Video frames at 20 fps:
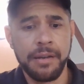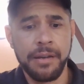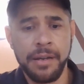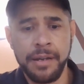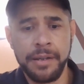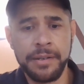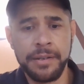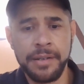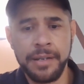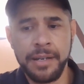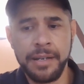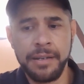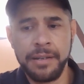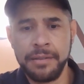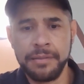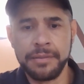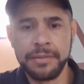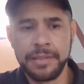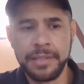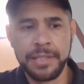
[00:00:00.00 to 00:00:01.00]

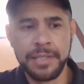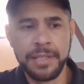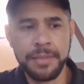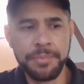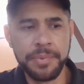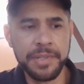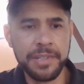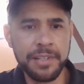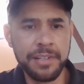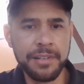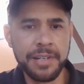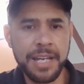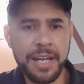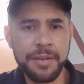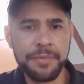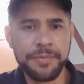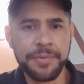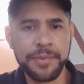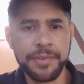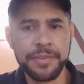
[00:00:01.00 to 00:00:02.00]
And keeping a
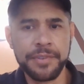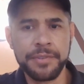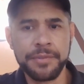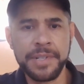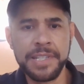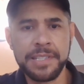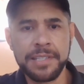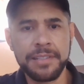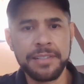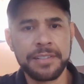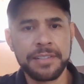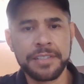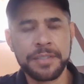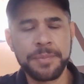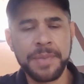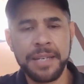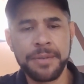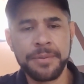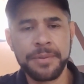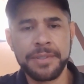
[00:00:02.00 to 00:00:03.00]
lookout for your retailers,
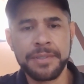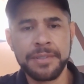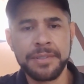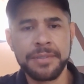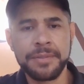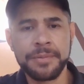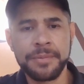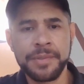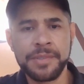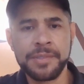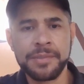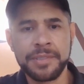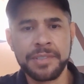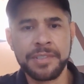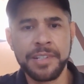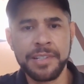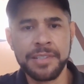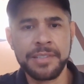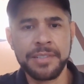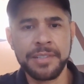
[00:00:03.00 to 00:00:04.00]
man. We're
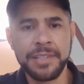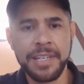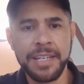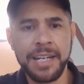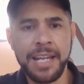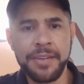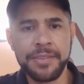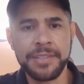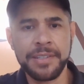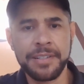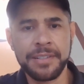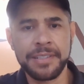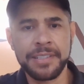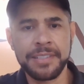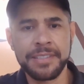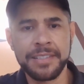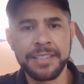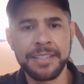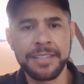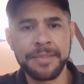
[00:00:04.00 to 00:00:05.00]
starting to get out there,
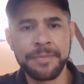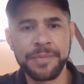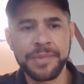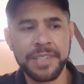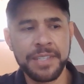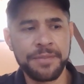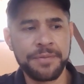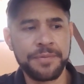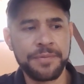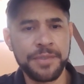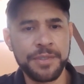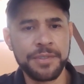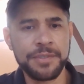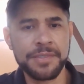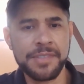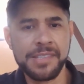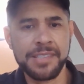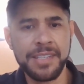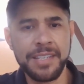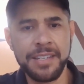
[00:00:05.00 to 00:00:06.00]
and if you don't
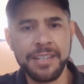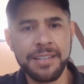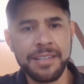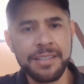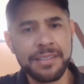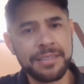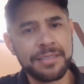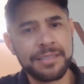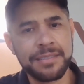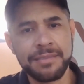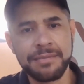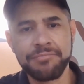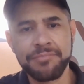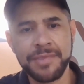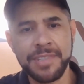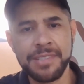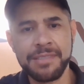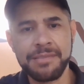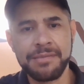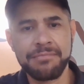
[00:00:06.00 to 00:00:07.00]
see us,
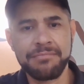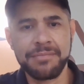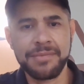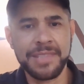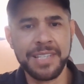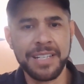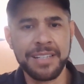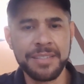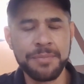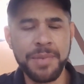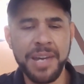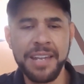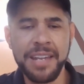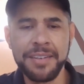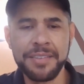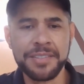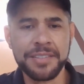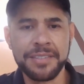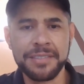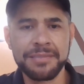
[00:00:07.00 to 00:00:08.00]
just tell the
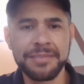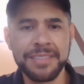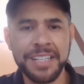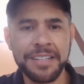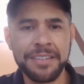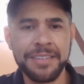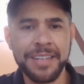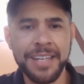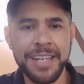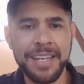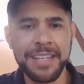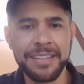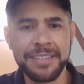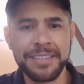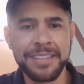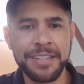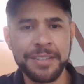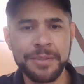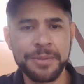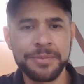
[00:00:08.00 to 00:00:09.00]
manager, hey,
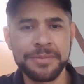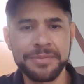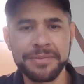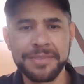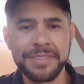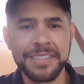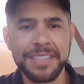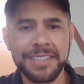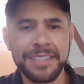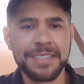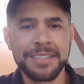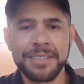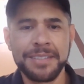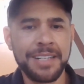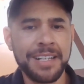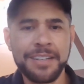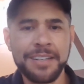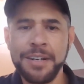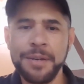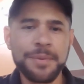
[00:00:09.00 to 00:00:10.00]

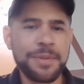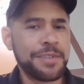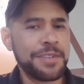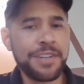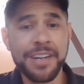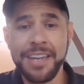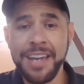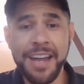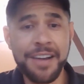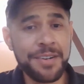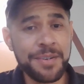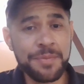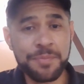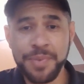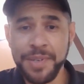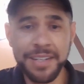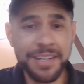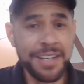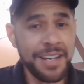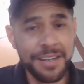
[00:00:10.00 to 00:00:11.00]
how come you're not carrying
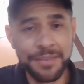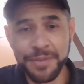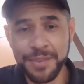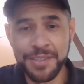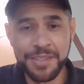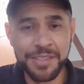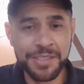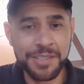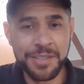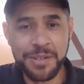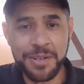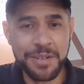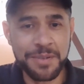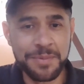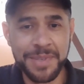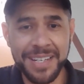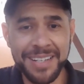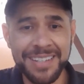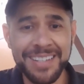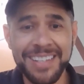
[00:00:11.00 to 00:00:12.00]
Pnuff in your store,
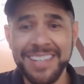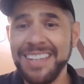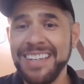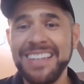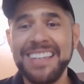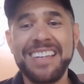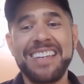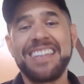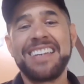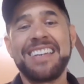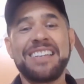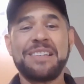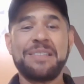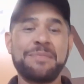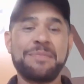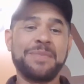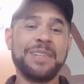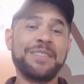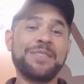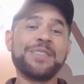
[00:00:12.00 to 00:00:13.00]
man?
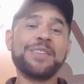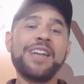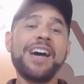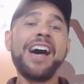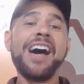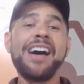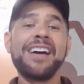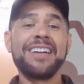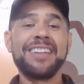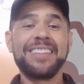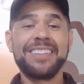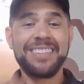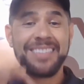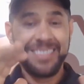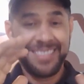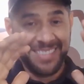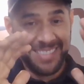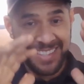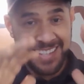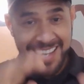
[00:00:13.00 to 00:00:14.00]
Believe it or not,
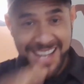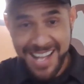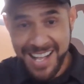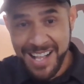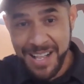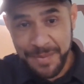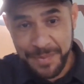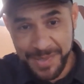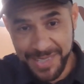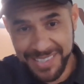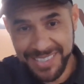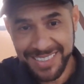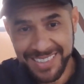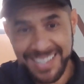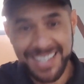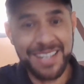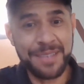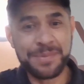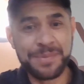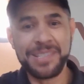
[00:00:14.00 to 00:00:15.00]
it helps.
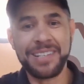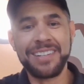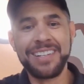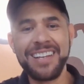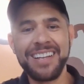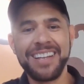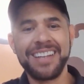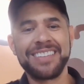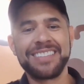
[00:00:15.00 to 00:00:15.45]
It helps a lot.